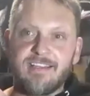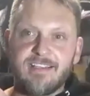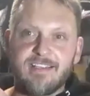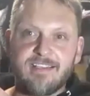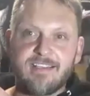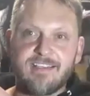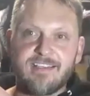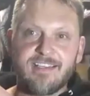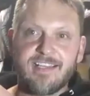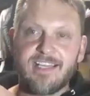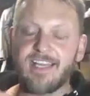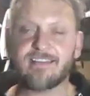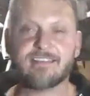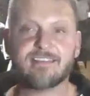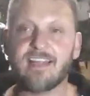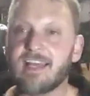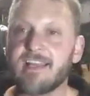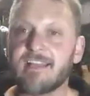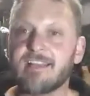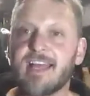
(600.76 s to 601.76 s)

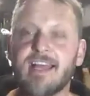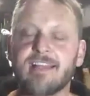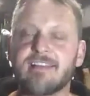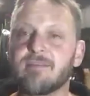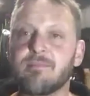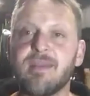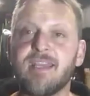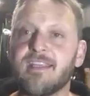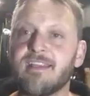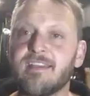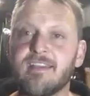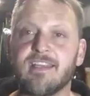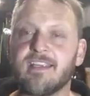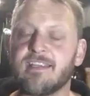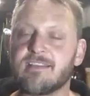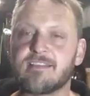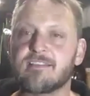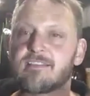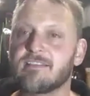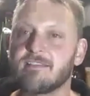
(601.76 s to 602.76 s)
That to me
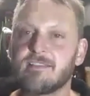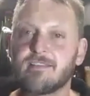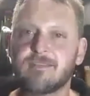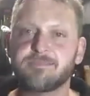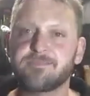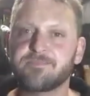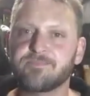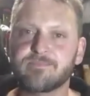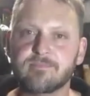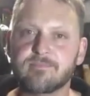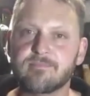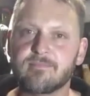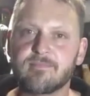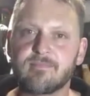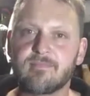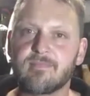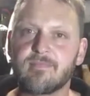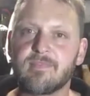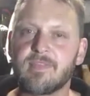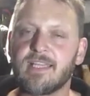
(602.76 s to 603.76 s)
is
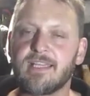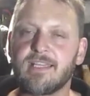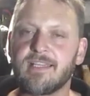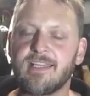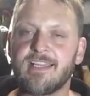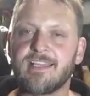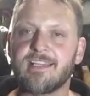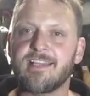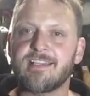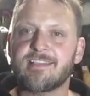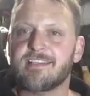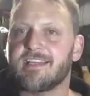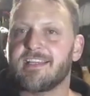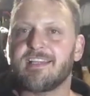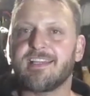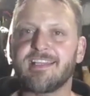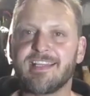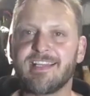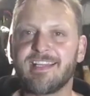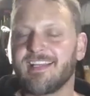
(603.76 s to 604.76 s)

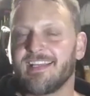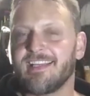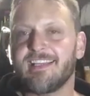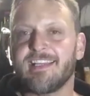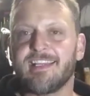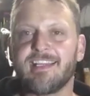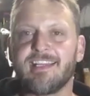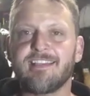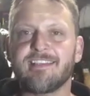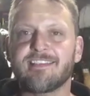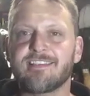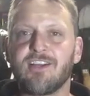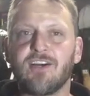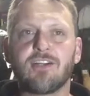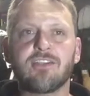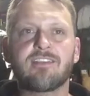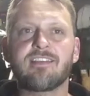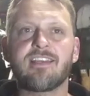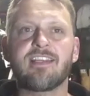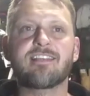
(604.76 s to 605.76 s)
it's
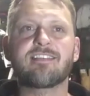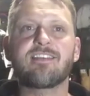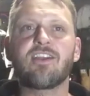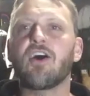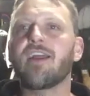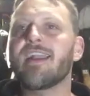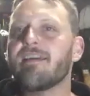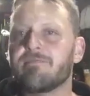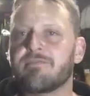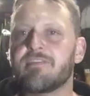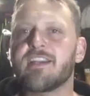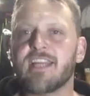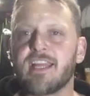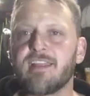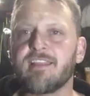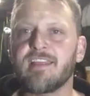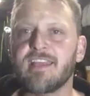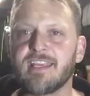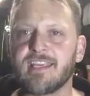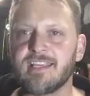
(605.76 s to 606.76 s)
not an
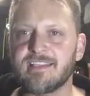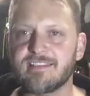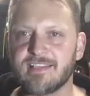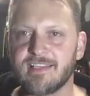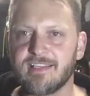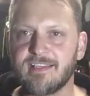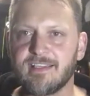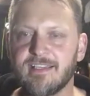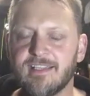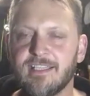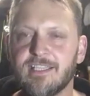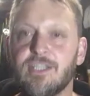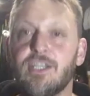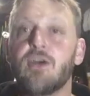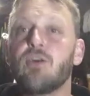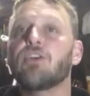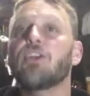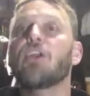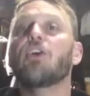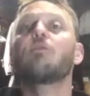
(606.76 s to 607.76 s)
everyday thing, is it?
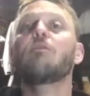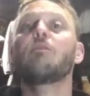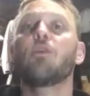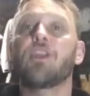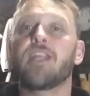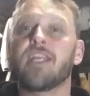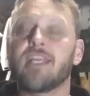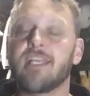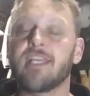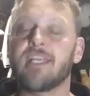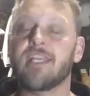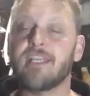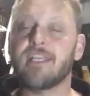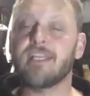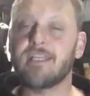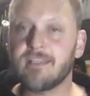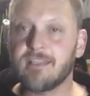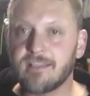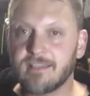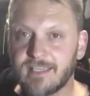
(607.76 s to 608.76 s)
No money
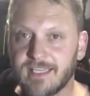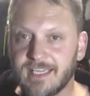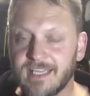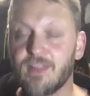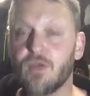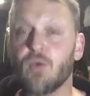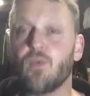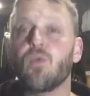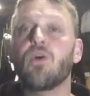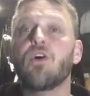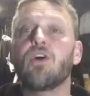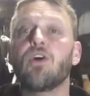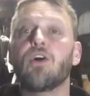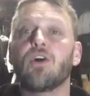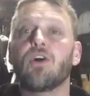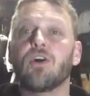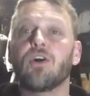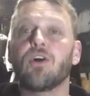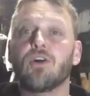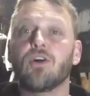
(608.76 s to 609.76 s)
in the
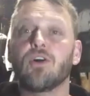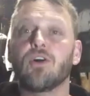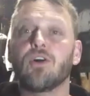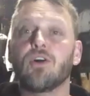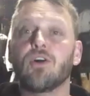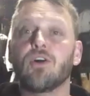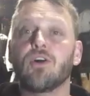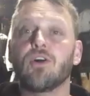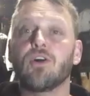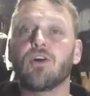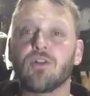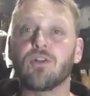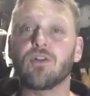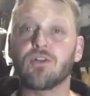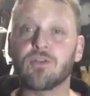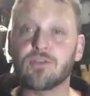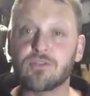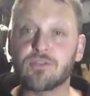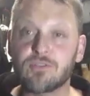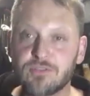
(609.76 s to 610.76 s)
world would
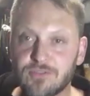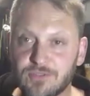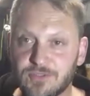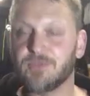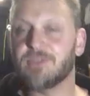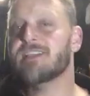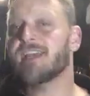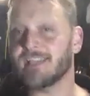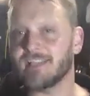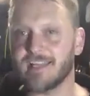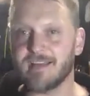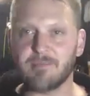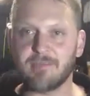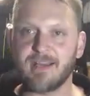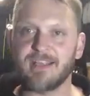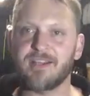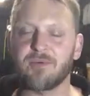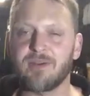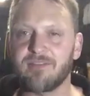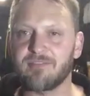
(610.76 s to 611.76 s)
take that bike away
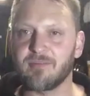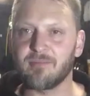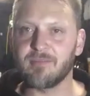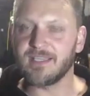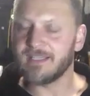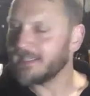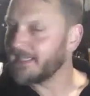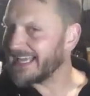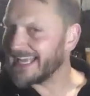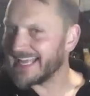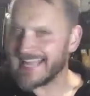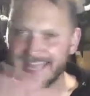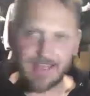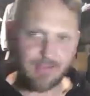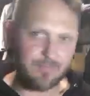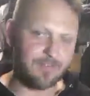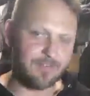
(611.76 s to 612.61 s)
from me ever.